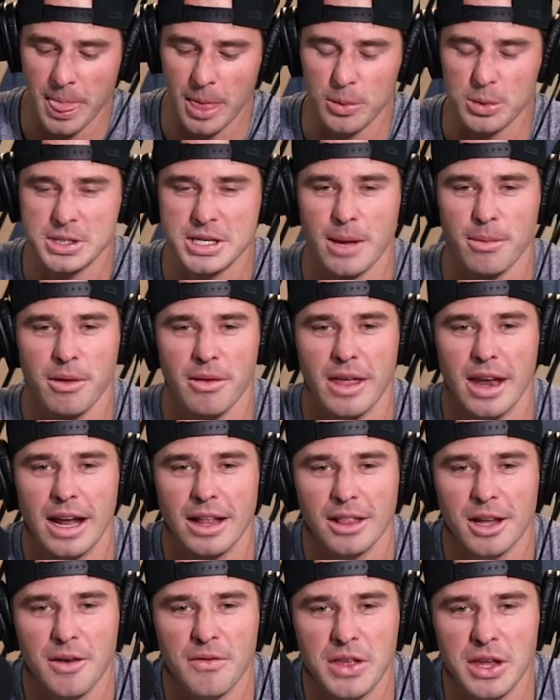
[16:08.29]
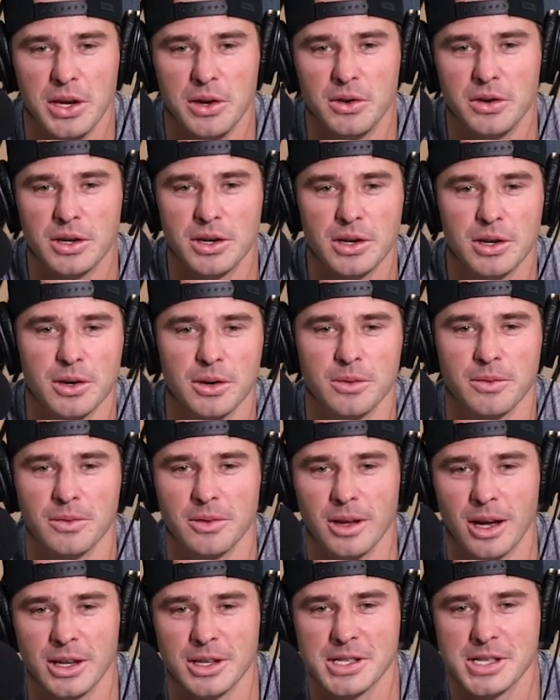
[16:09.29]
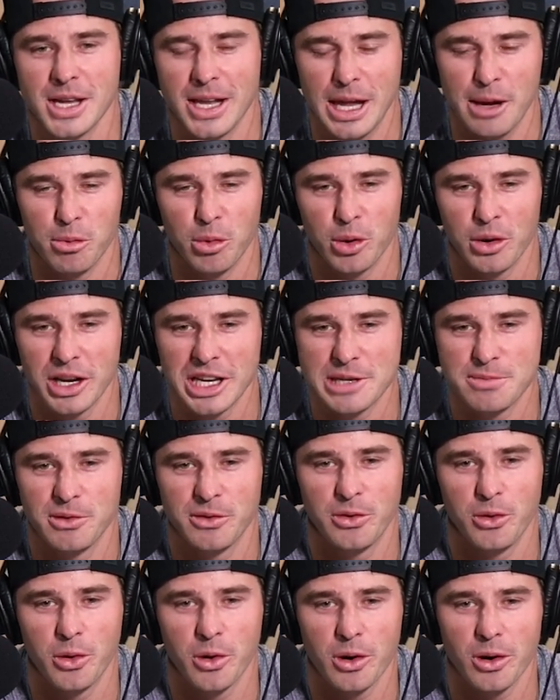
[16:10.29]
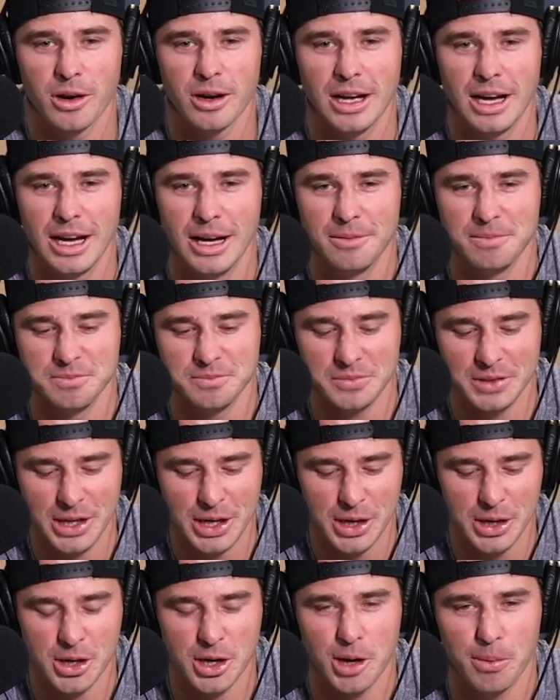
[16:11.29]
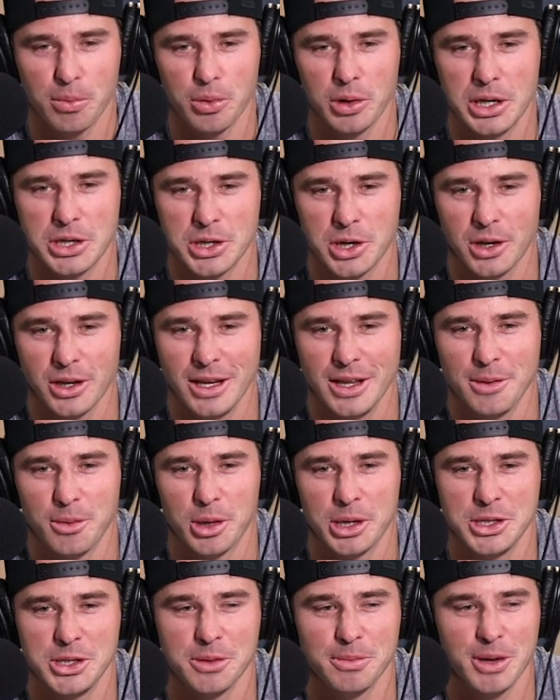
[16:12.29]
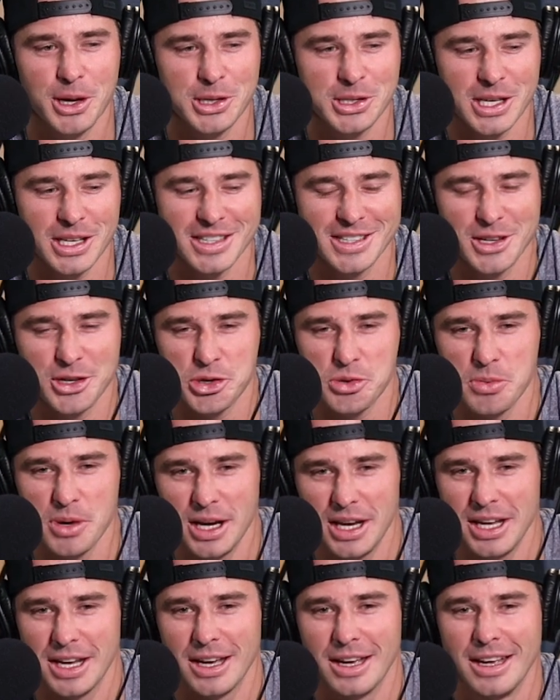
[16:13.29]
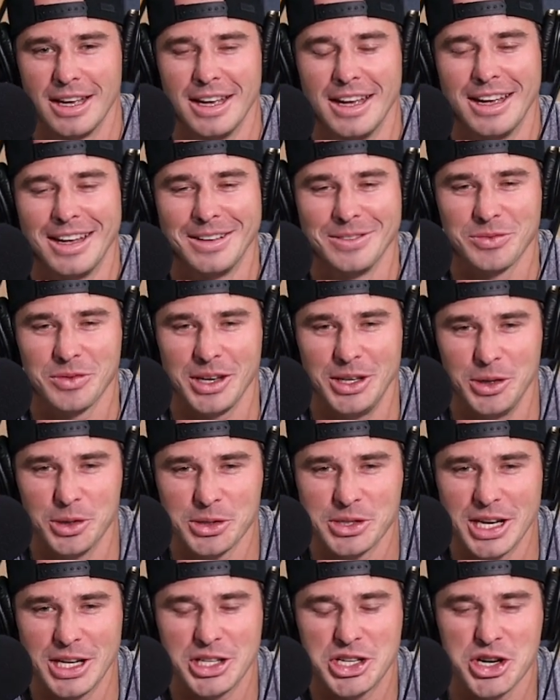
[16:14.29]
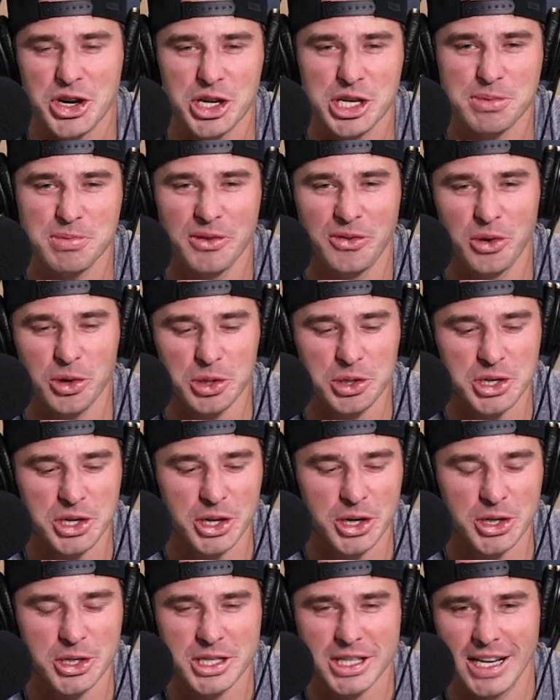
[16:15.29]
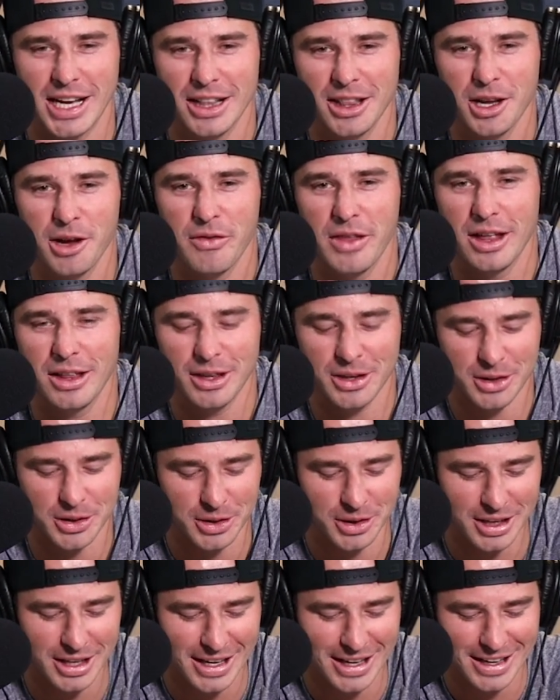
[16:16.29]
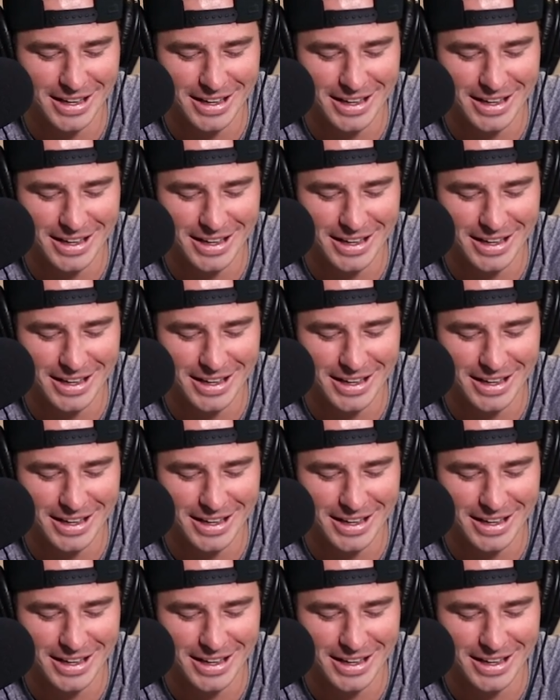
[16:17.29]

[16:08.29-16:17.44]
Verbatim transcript: Well, something that I love that you do on Sunday mornings before, um, you know, you go preach early in the morning, you'll post on social media and you'll say church before church. And I love that little, yep.